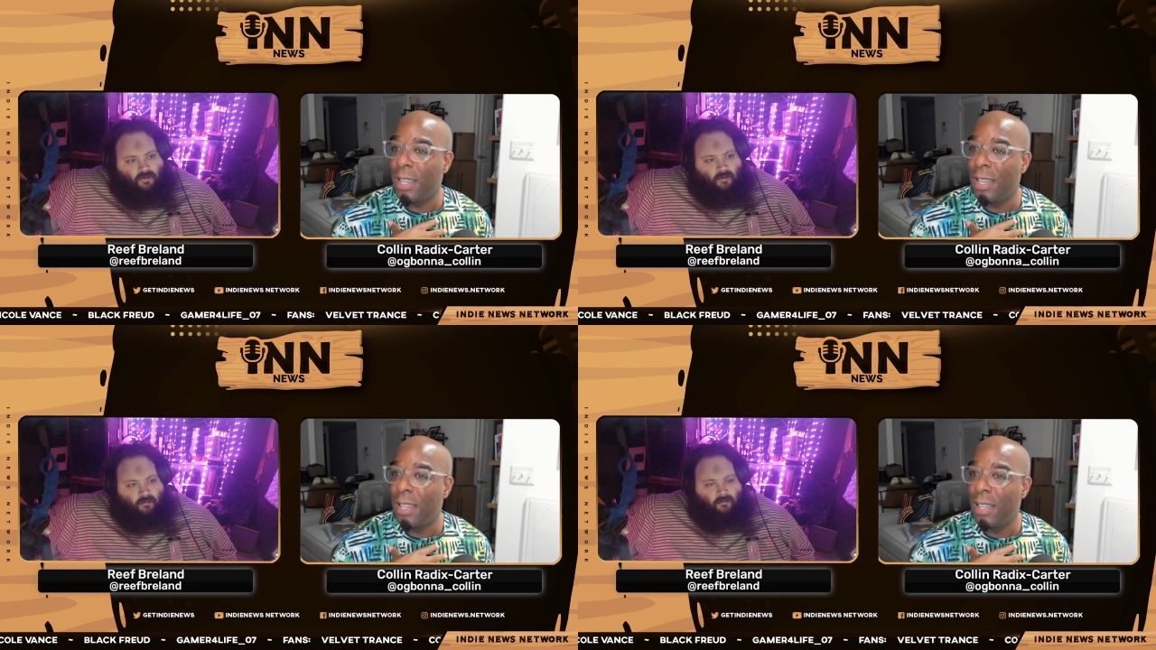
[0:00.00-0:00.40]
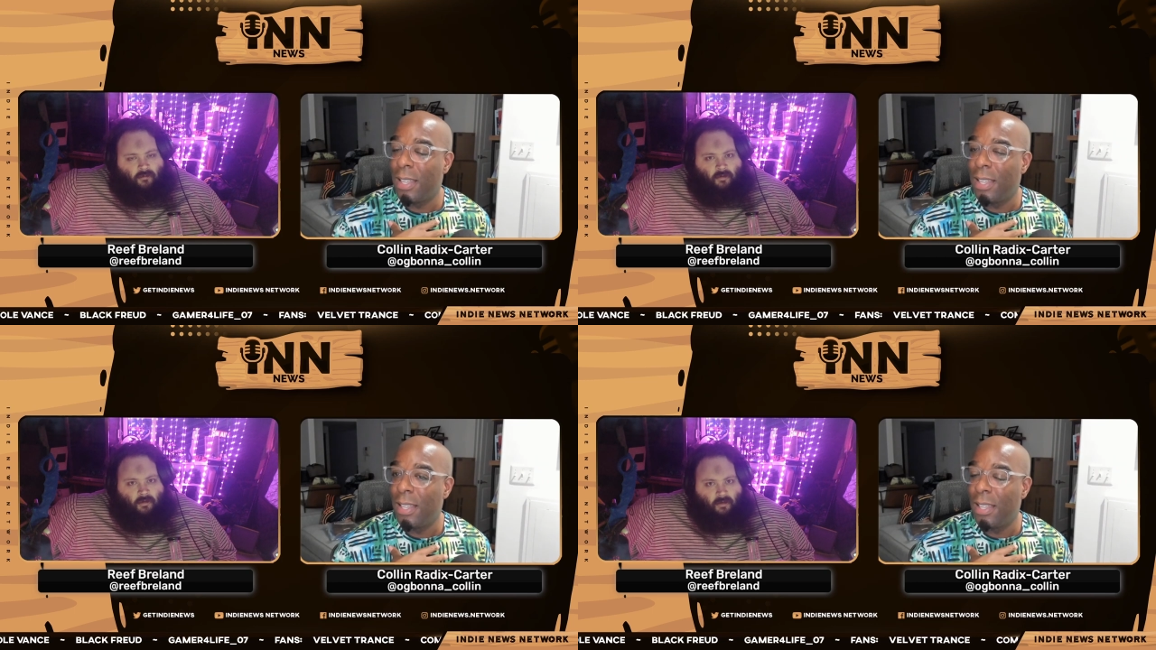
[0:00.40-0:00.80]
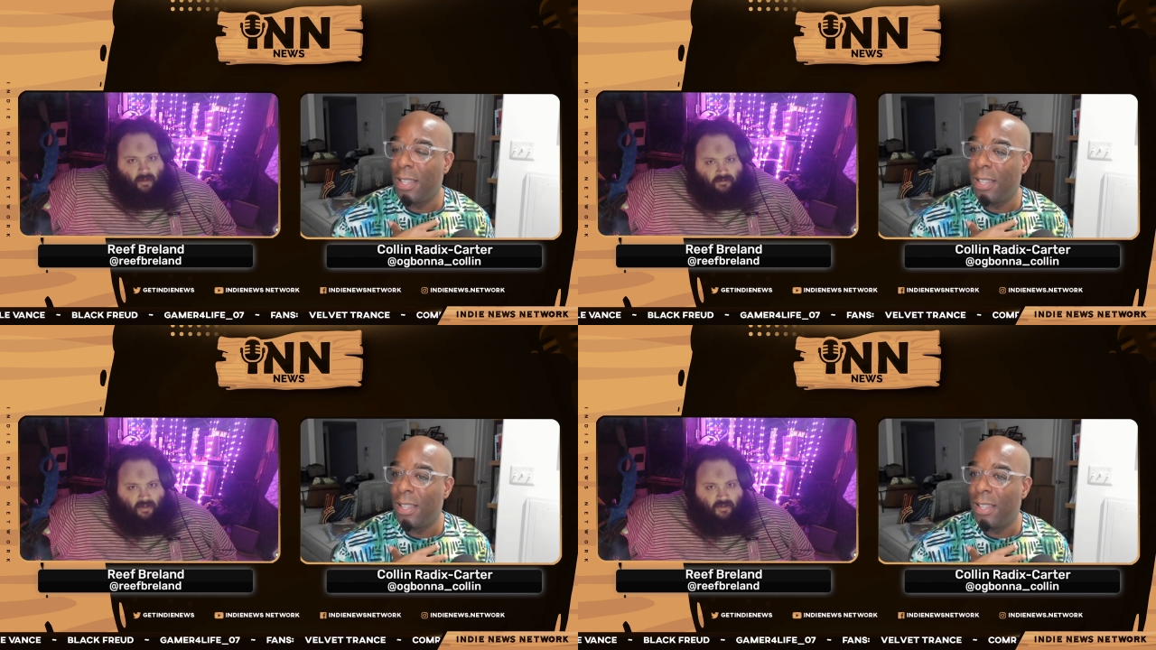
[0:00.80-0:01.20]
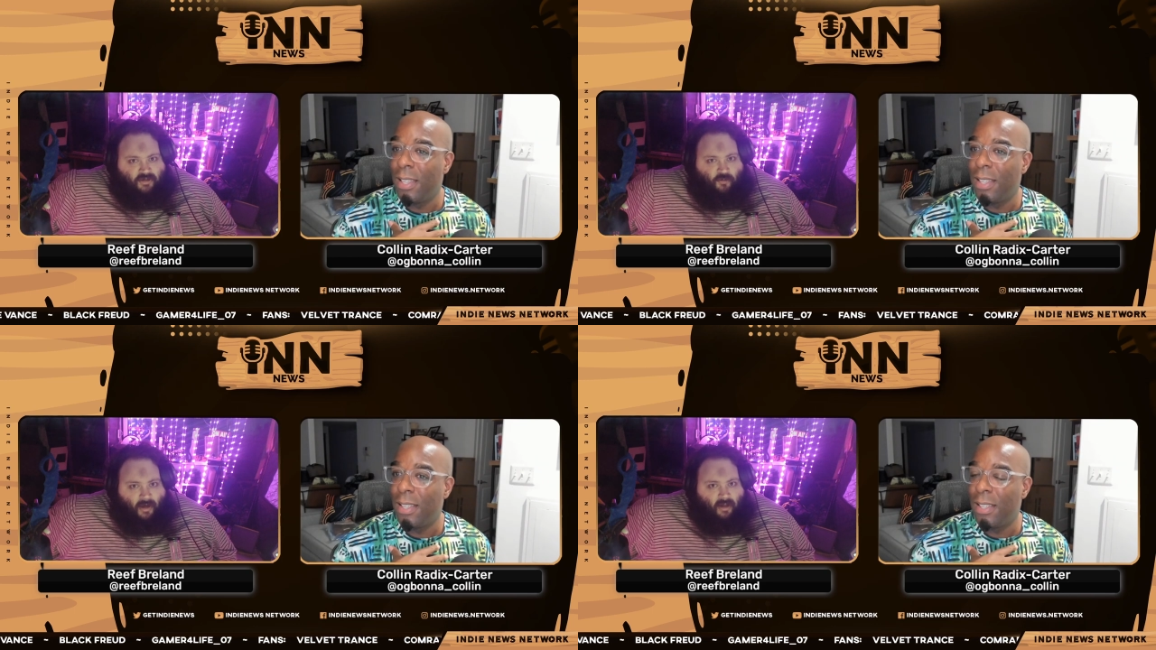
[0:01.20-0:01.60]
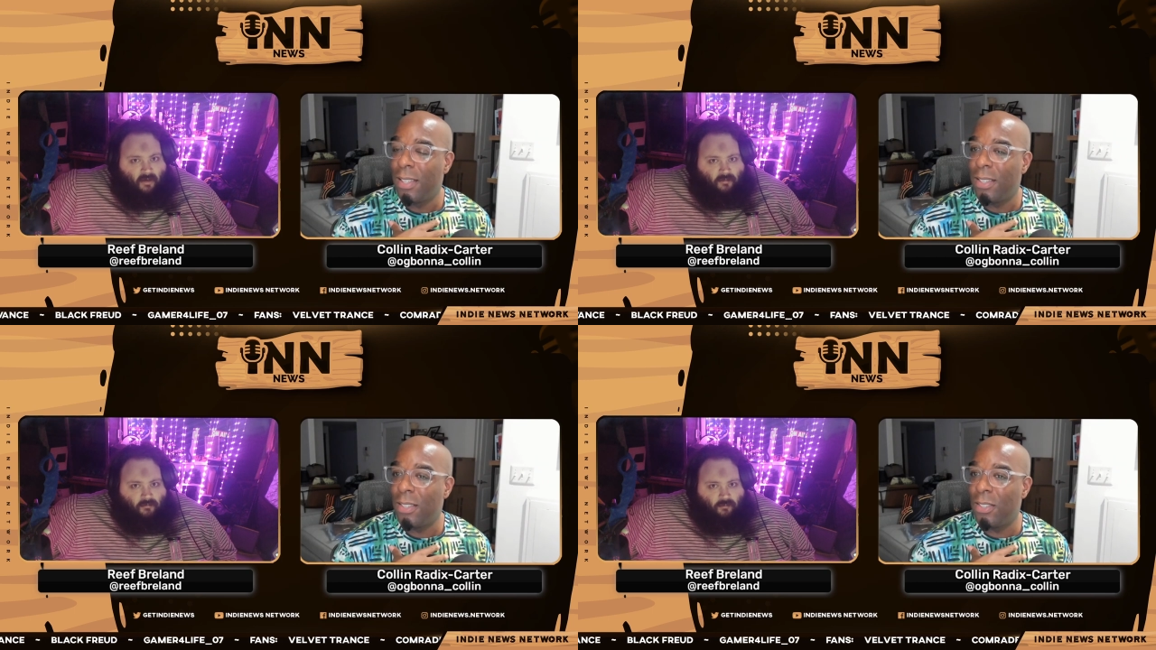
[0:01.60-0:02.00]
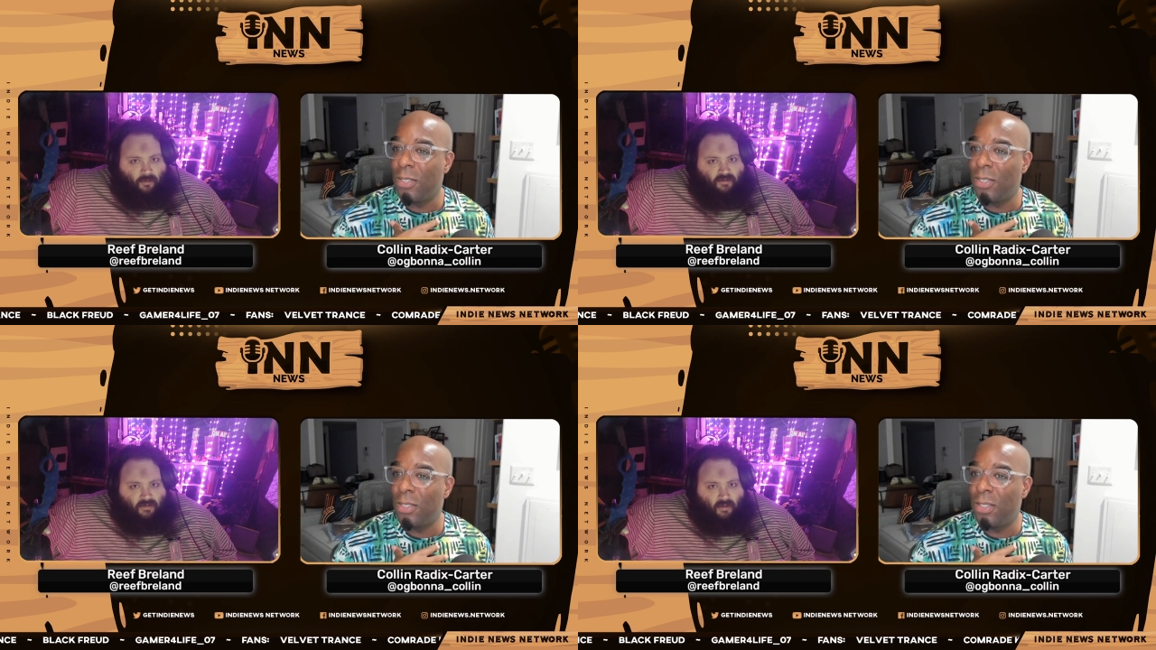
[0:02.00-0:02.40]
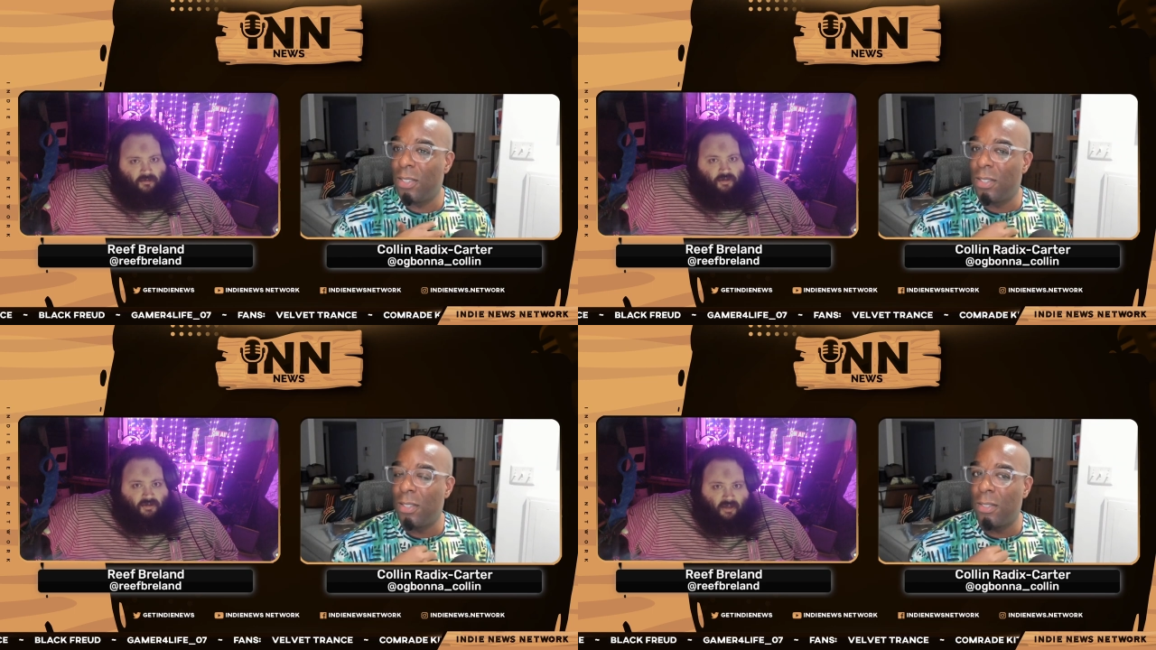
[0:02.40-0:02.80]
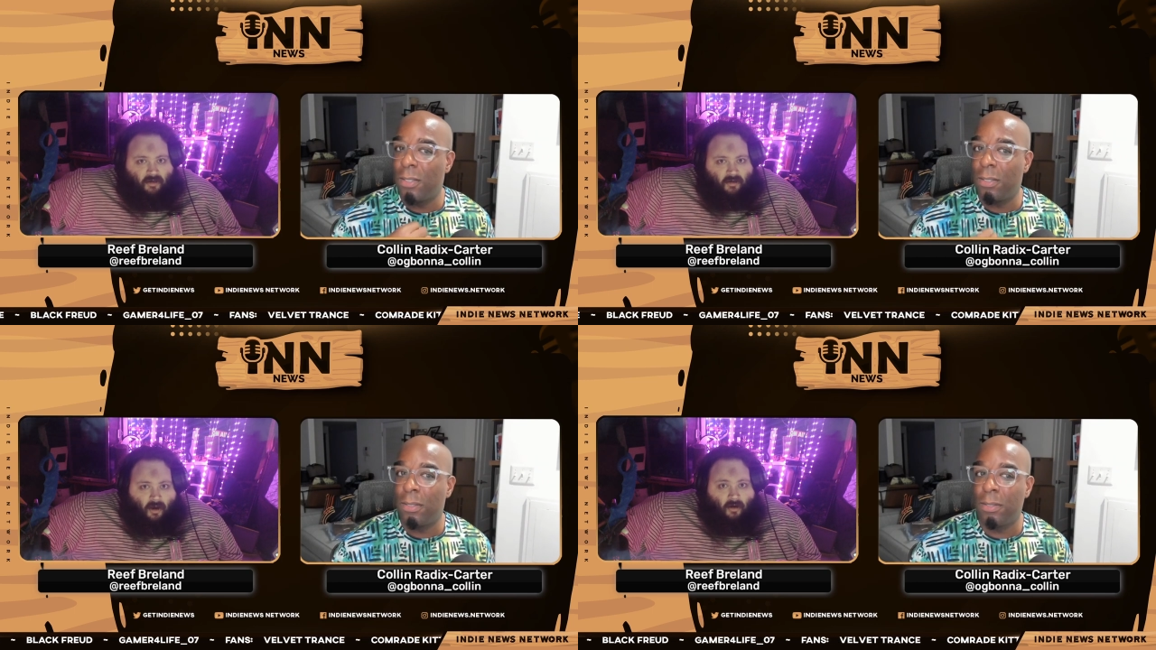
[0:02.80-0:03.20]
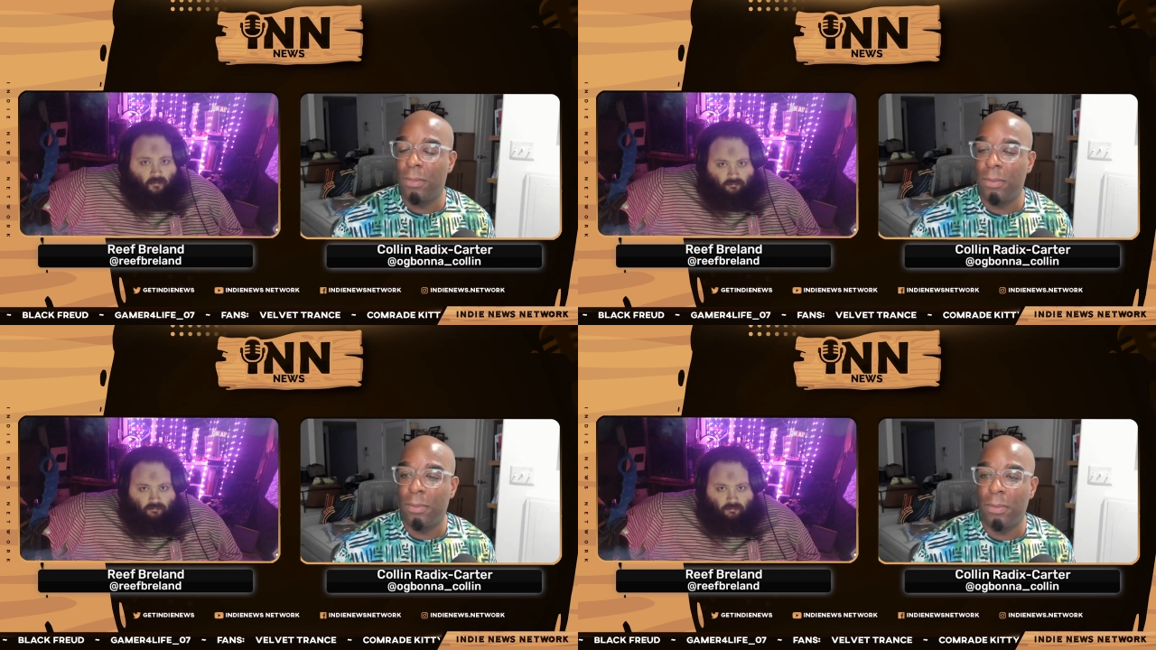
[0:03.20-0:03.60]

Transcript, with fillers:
Speaker 1: So, as Nancy Reagan once said, just say no.